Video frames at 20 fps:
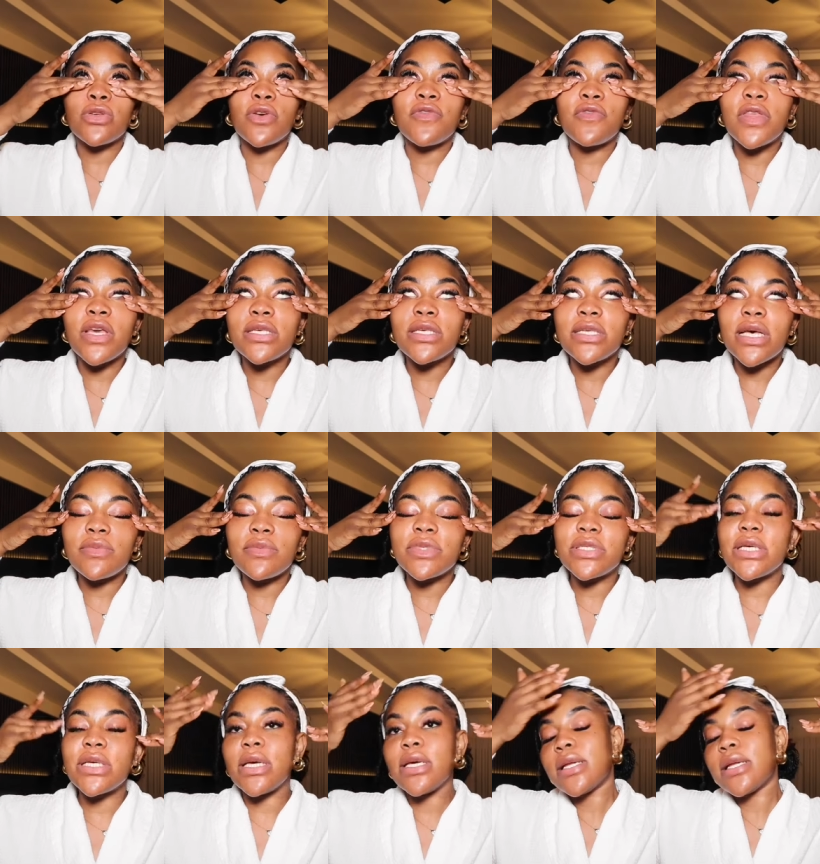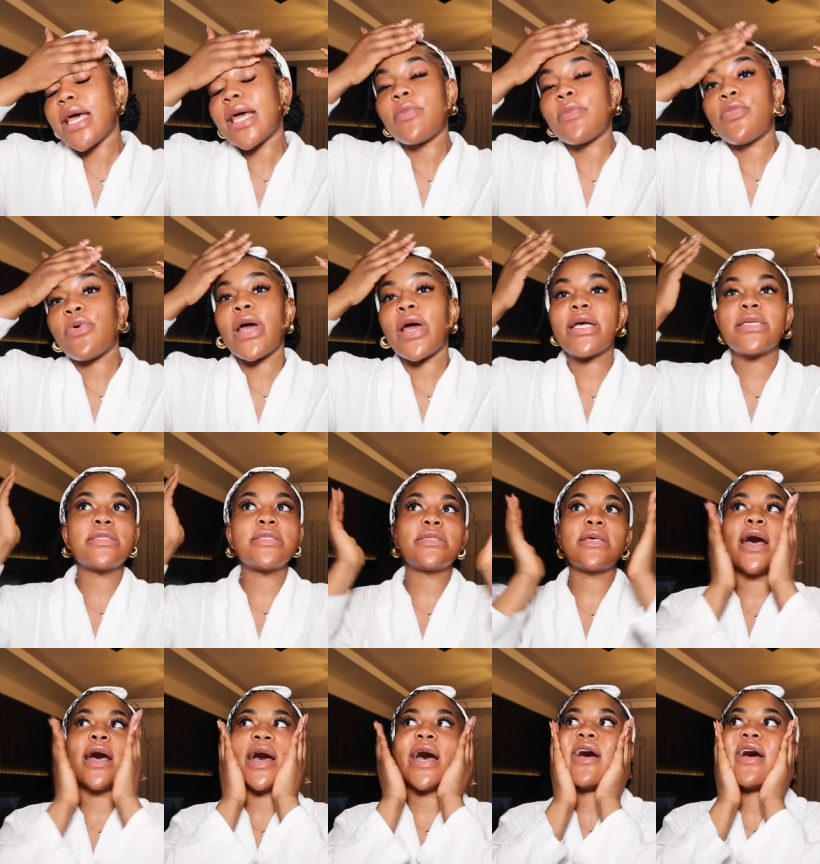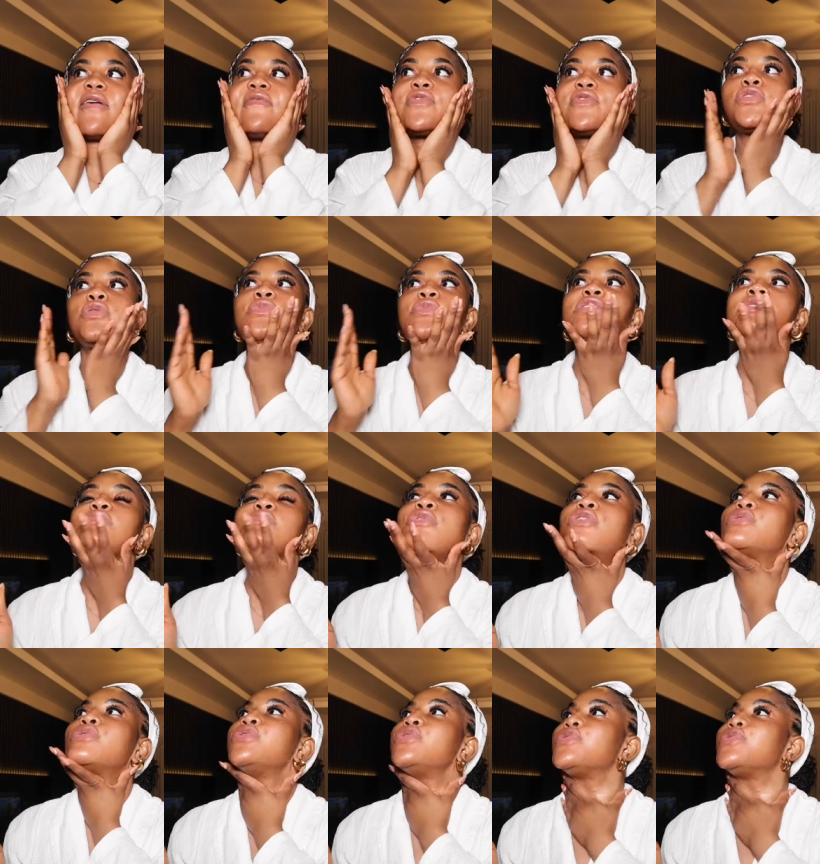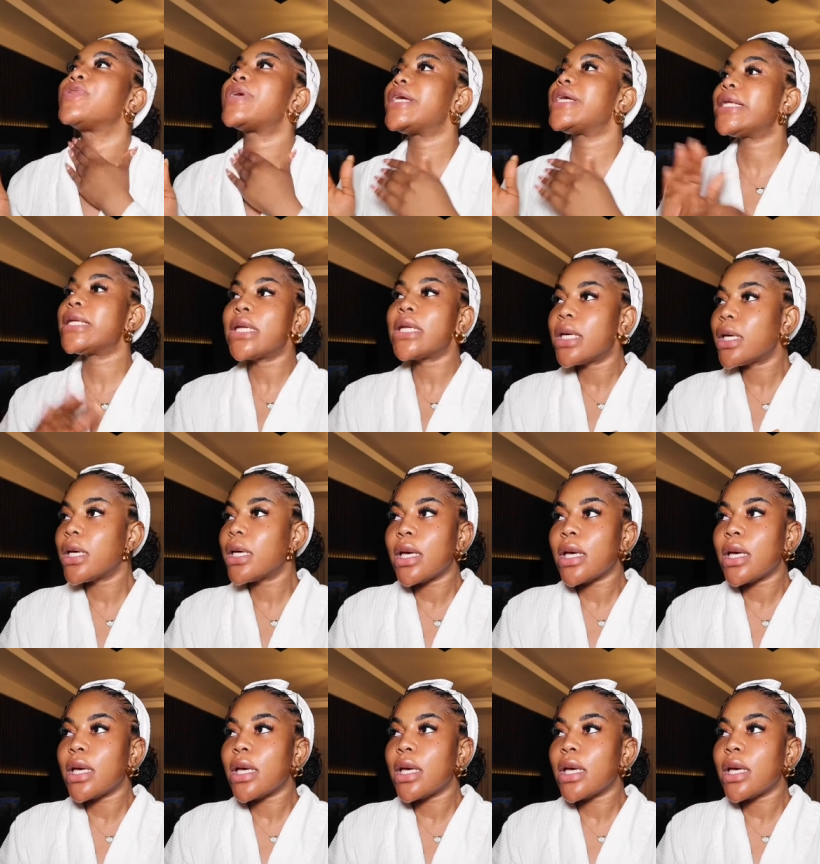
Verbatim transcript: of things I'm seeing, like brands have to be sponsoring,